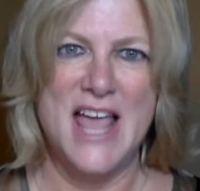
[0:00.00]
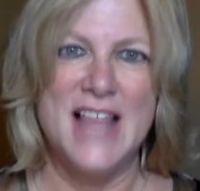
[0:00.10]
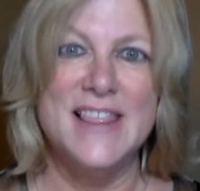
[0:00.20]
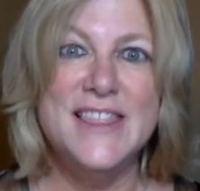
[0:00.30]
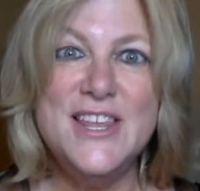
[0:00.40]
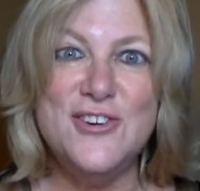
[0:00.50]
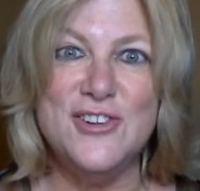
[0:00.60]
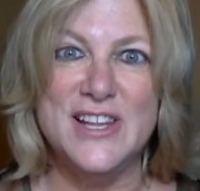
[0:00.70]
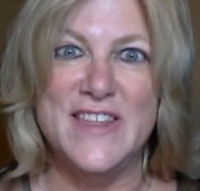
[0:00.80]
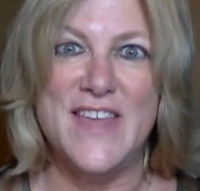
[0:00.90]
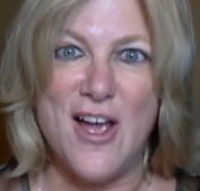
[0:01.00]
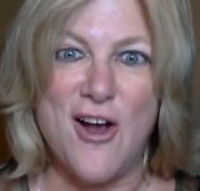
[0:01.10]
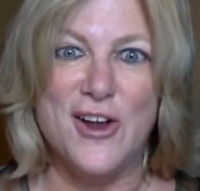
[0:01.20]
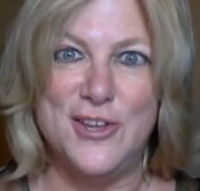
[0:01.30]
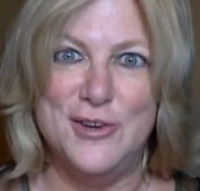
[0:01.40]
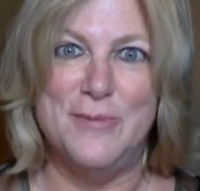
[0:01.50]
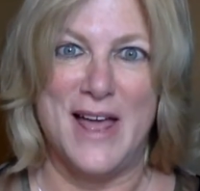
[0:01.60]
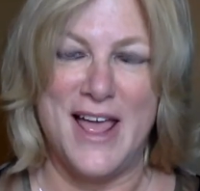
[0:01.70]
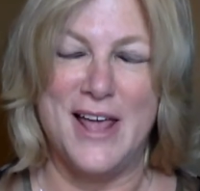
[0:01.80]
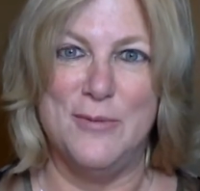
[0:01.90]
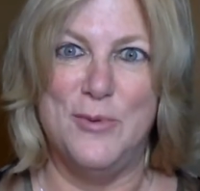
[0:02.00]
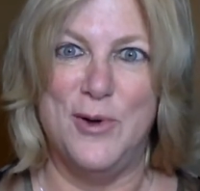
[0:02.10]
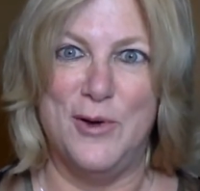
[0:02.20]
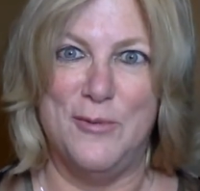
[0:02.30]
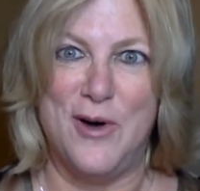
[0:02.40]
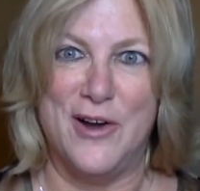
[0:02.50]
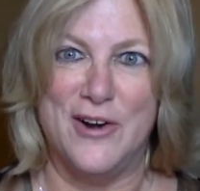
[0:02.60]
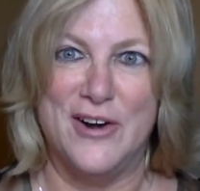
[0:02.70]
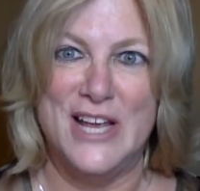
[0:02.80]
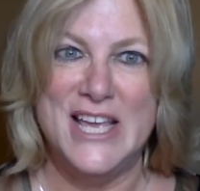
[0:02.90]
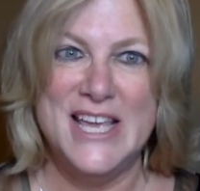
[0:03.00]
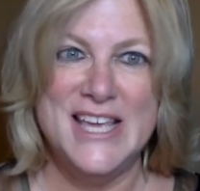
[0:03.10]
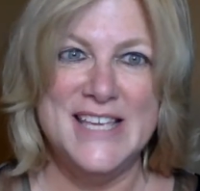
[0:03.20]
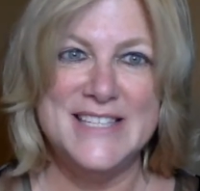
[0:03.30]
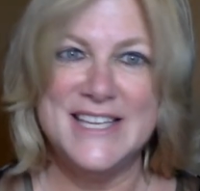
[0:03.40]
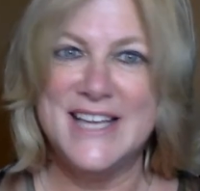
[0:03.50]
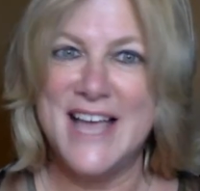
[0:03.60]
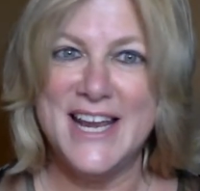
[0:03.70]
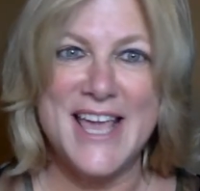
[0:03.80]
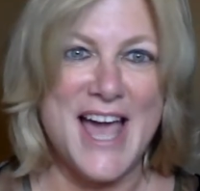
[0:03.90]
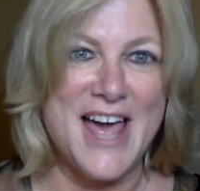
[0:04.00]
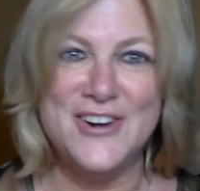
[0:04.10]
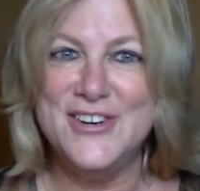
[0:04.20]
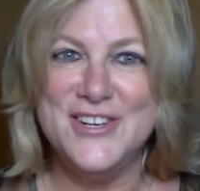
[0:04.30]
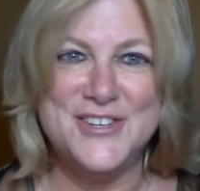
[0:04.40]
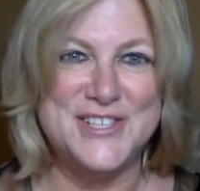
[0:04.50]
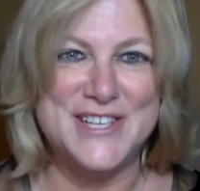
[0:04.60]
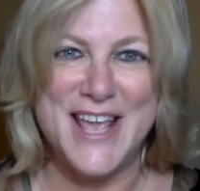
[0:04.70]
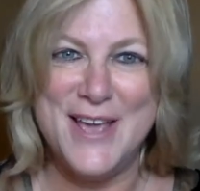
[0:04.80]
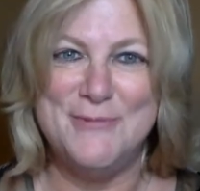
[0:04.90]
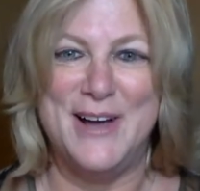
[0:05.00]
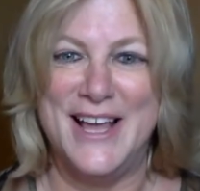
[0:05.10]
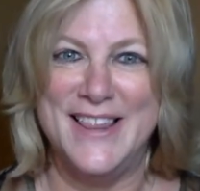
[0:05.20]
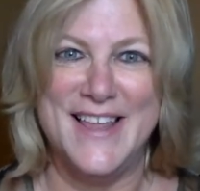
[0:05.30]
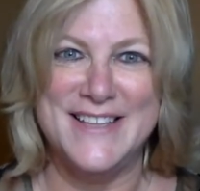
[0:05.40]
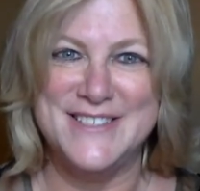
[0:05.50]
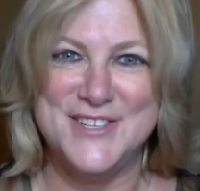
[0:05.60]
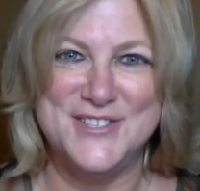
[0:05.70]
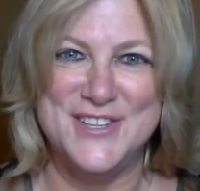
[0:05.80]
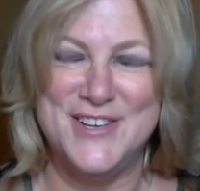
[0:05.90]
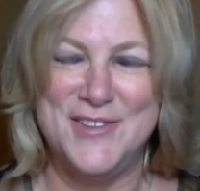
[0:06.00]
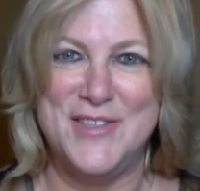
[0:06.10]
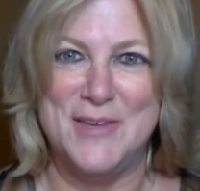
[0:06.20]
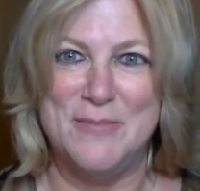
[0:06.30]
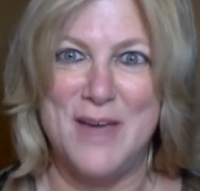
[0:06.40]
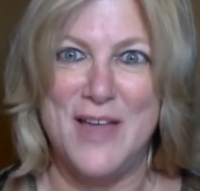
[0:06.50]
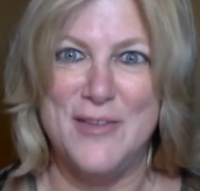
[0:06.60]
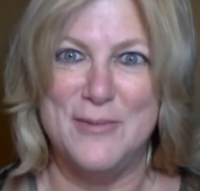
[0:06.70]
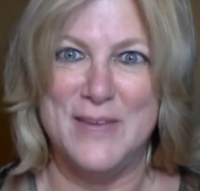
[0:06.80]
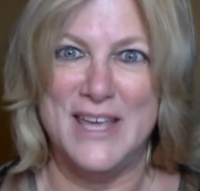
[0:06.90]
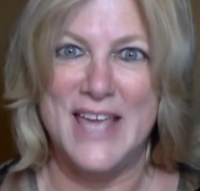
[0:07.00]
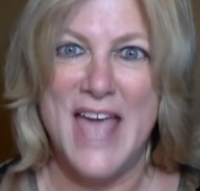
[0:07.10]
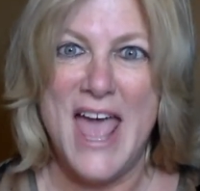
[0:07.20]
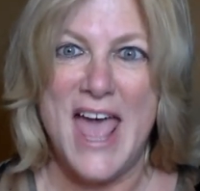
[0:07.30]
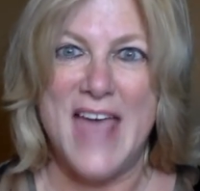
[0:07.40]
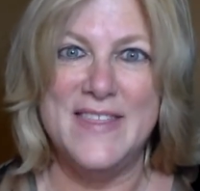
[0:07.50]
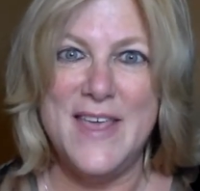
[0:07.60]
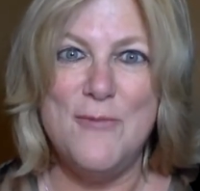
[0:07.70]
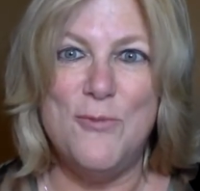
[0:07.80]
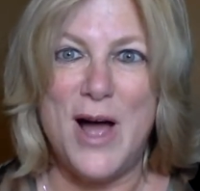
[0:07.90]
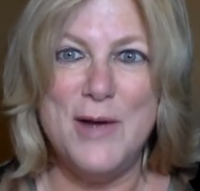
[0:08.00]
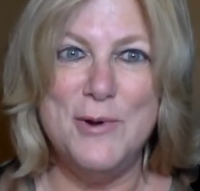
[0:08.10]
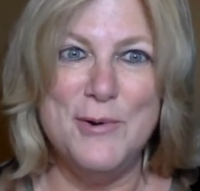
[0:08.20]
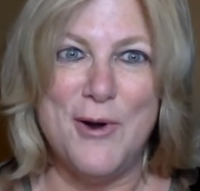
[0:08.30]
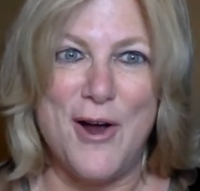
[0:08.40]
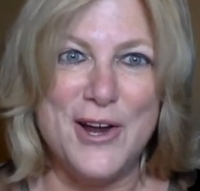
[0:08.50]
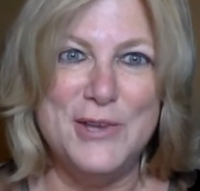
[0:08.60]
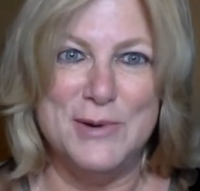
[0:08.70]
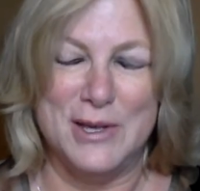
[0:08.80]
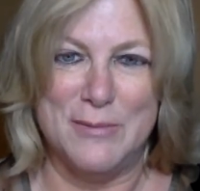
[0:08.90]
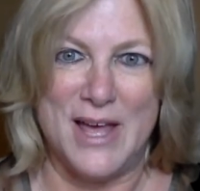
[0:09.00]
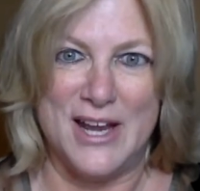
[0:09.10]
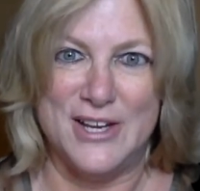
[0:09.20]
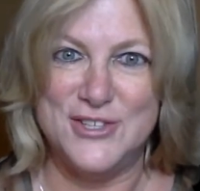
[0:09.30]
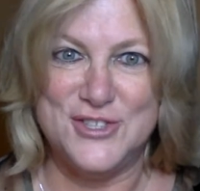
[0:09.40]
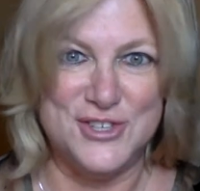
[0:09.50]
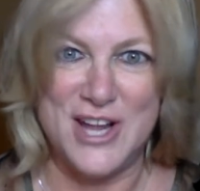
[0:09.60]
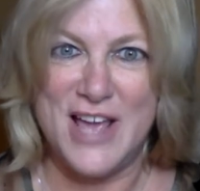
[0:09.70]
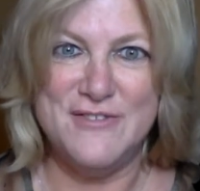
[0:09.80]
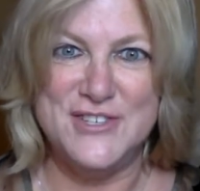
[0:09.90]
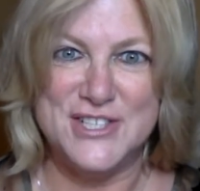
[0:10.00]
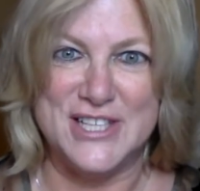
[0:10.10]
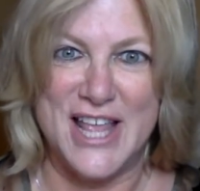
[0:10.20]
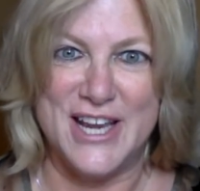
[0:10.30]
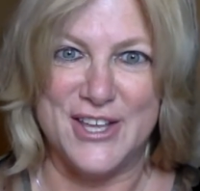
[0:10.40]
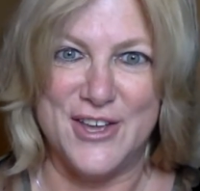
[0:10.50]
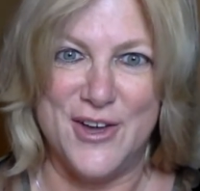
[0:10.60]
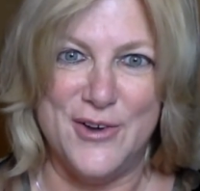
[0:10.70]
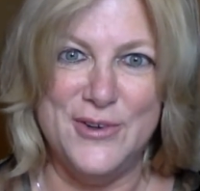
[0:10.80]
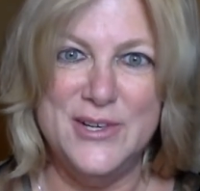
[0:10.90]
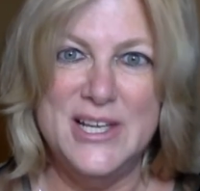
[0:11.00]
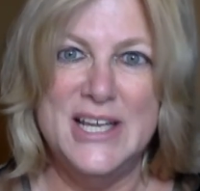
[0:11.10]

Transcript: Literally, they argued about how to boil water. He said, Connie, I don't understand why I let such a little thing bother me, and then why we were arguing about it. Should I have just let it go?